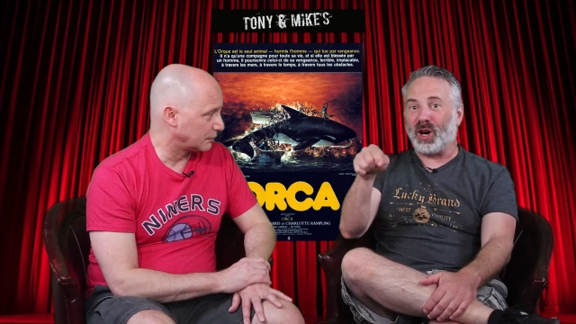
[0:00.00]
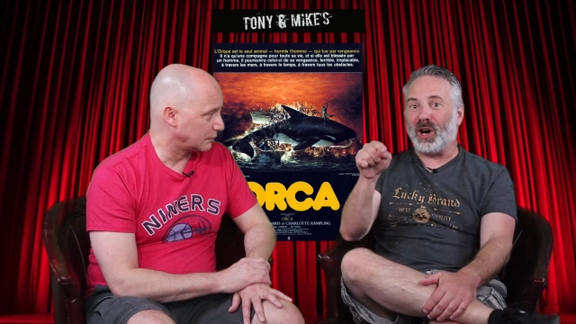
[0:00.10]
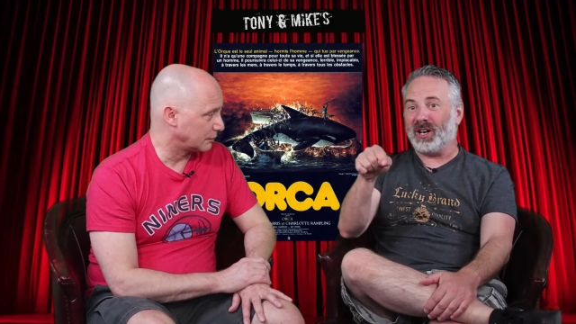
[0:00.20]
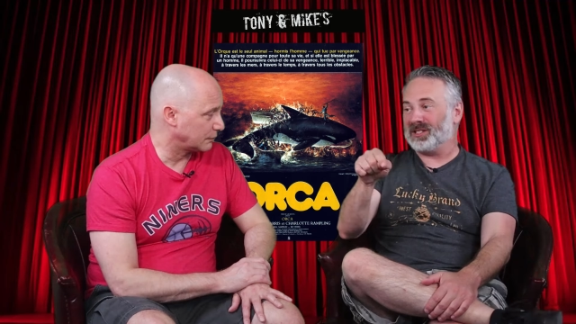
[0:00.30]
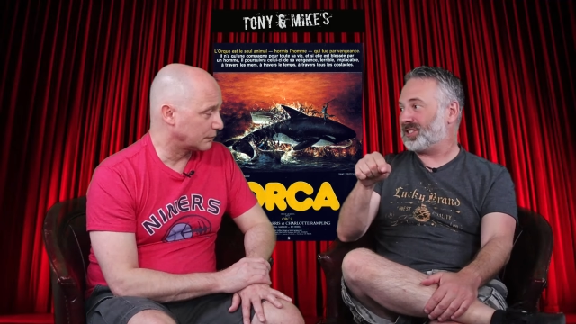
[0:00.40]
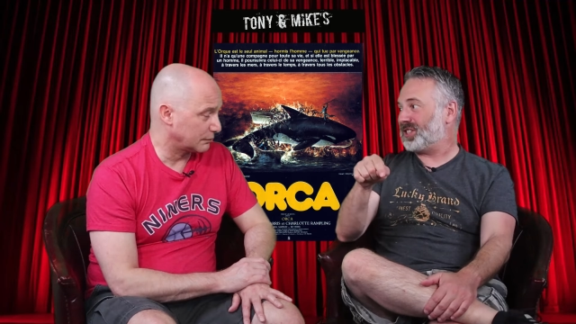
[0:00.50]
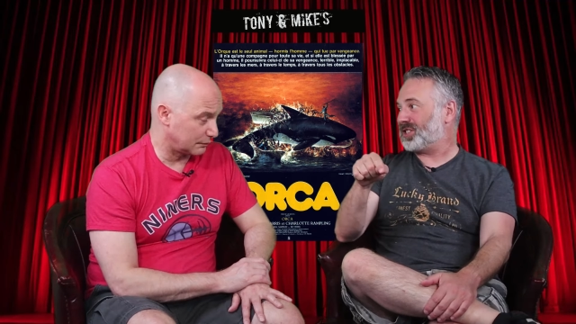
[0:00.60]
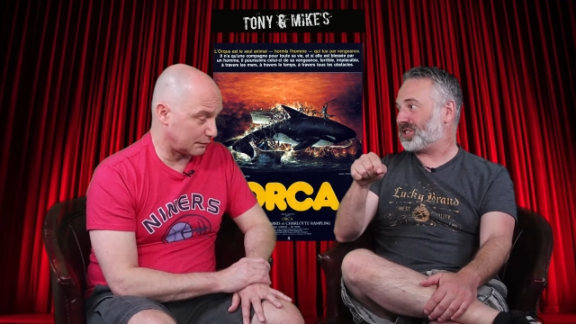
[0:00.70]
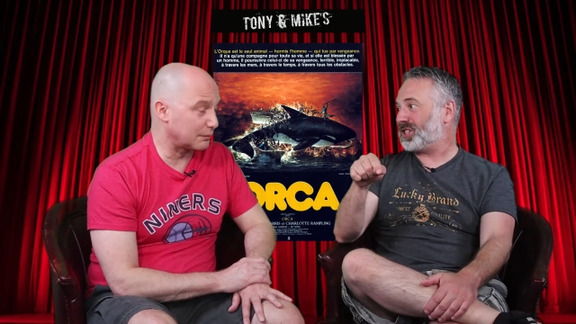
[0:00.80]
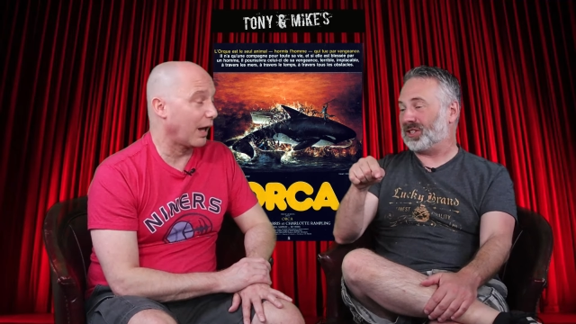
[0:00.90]
Speaker 1: caused
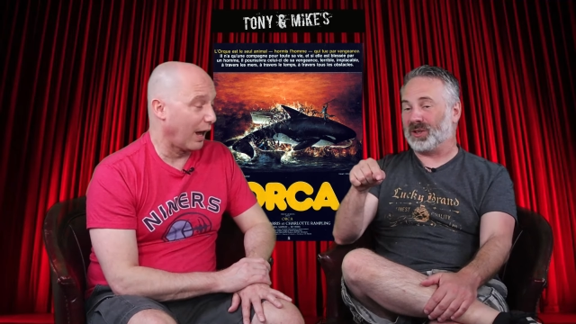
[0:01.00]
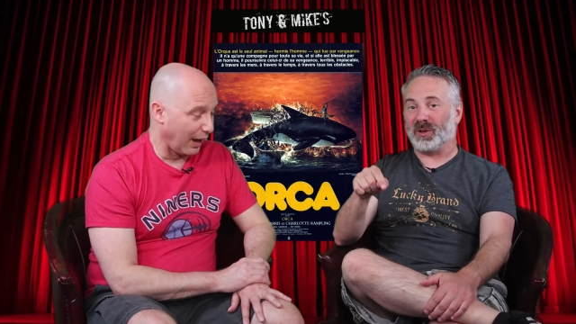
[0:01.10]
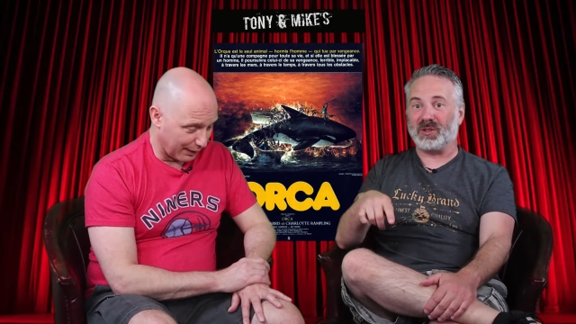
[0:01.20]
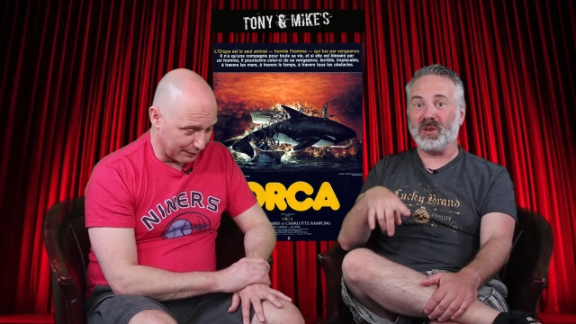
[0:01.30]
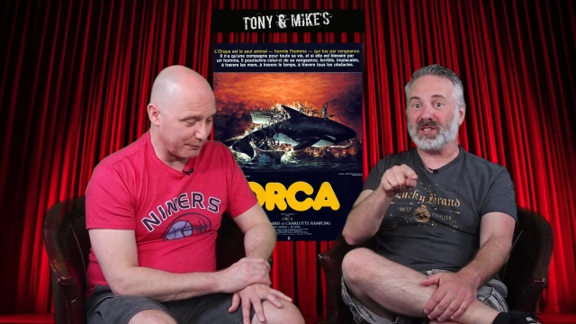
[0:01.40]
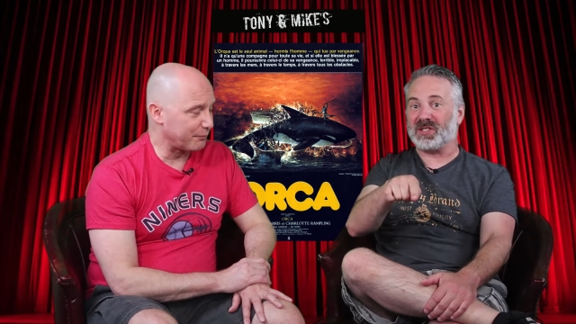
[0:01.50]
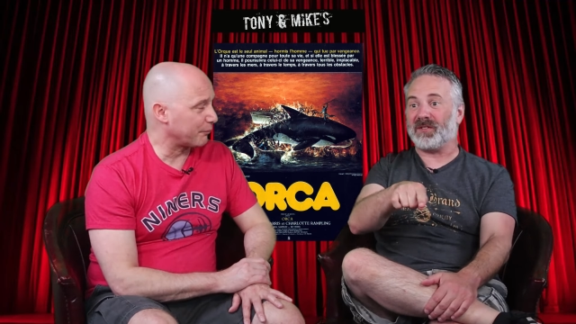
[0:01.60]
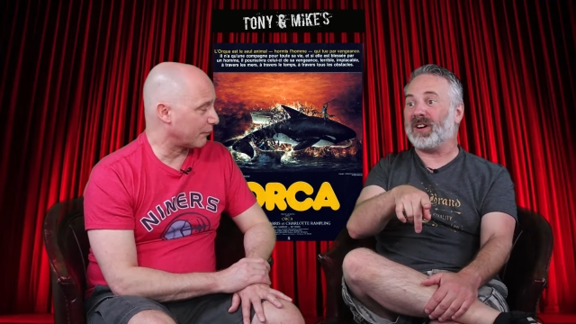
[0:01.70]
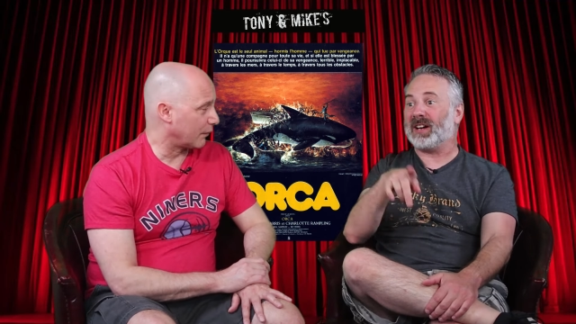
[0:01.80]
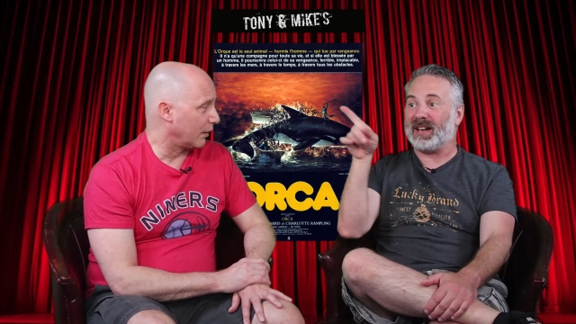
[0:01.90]
this shit, Nolan. You
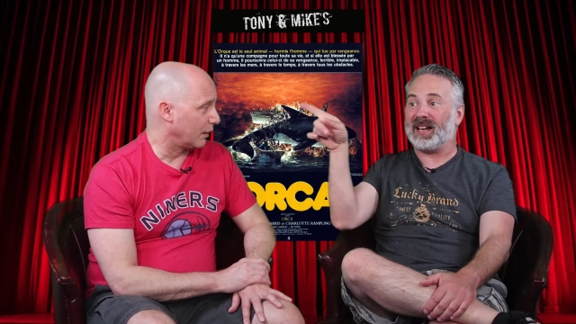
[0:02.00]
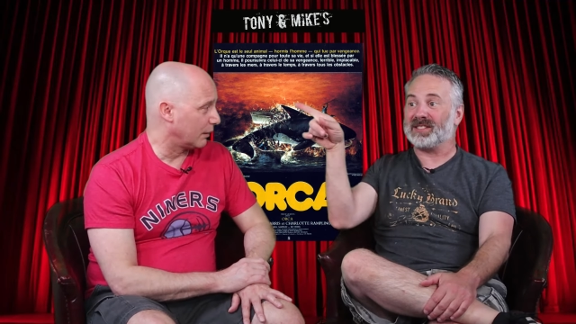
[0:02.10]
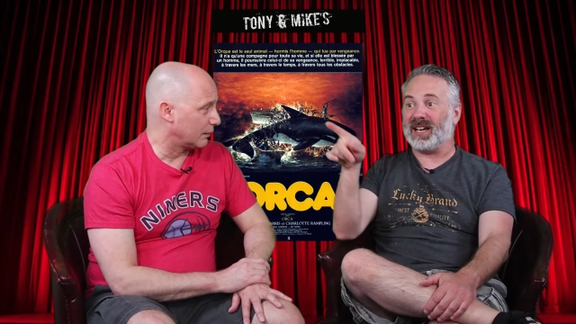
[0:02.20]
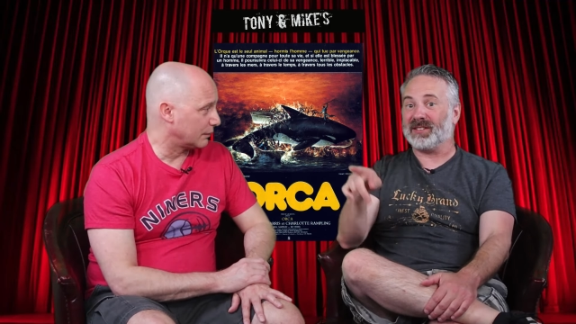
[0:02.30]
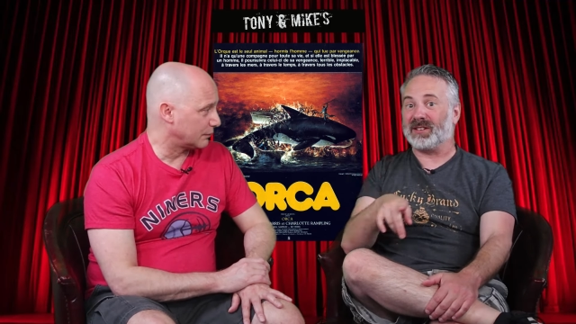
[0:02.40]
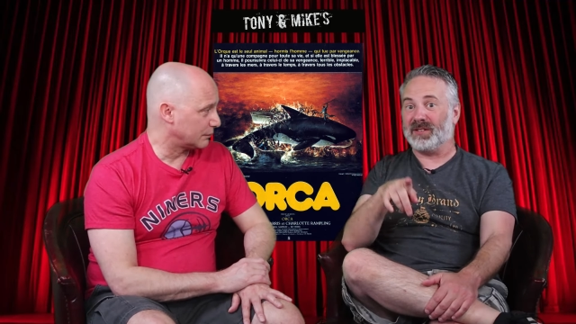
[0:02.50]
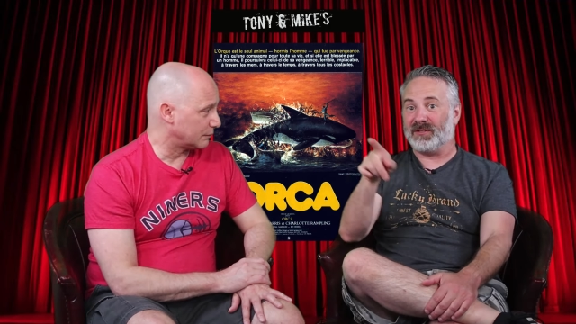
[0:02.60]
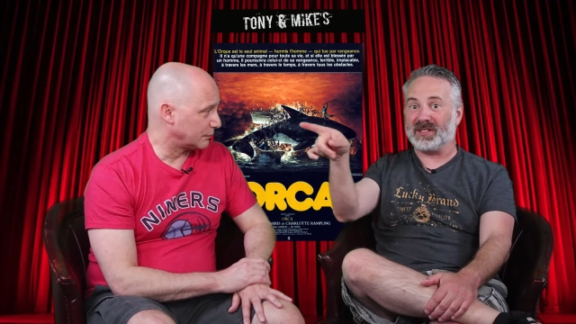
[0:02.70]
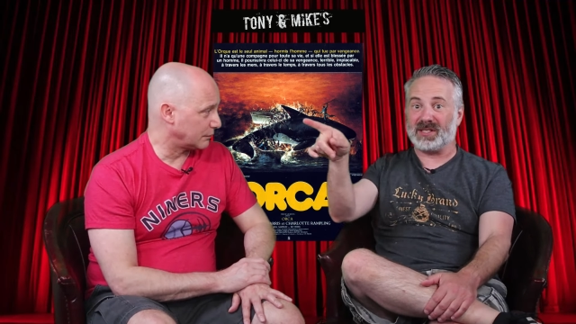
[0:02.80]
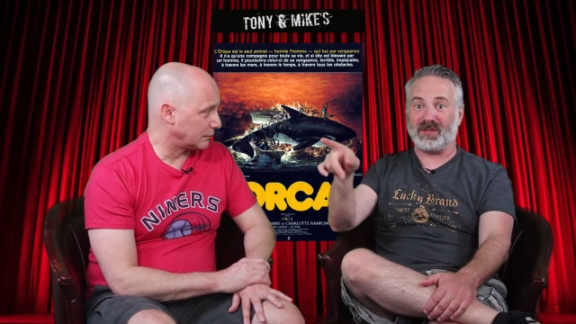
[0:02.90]
get your ass out there
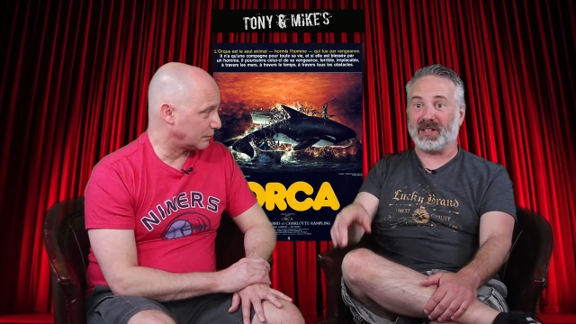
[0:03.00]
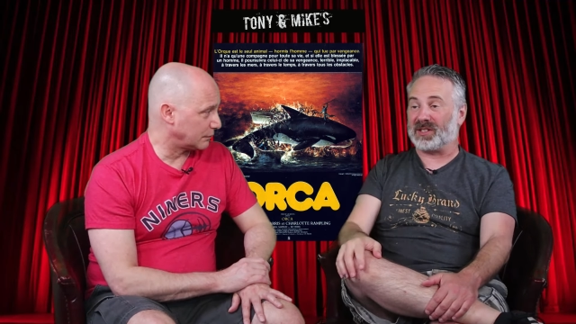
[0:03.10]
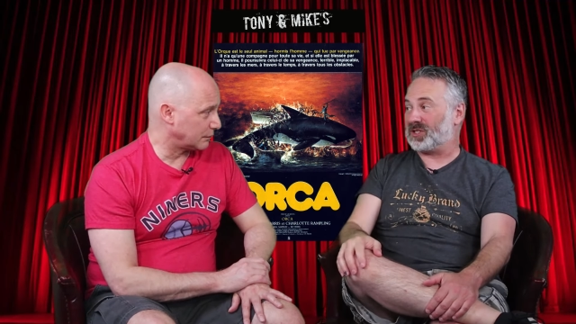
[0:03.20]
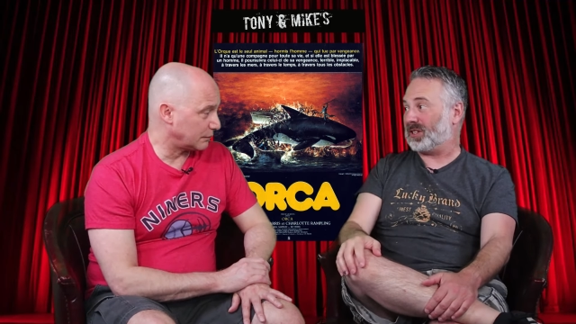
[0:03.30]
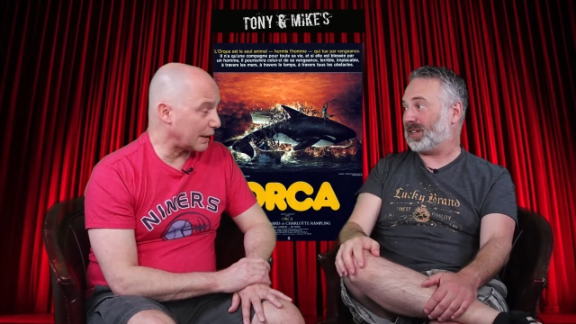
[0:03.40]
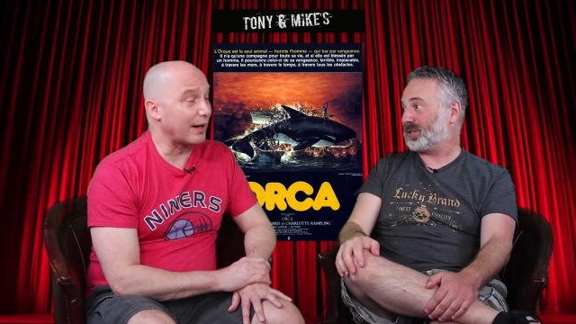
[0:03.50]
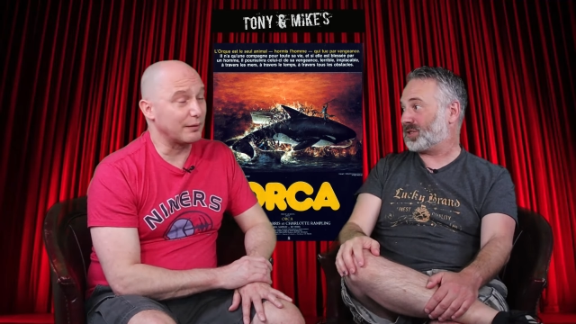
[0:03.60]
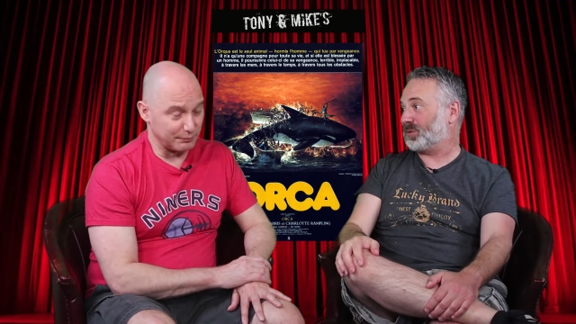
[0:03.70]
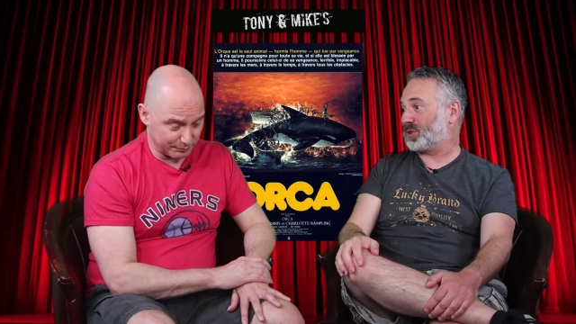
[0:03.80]
and you fix this shit. Like, yeah.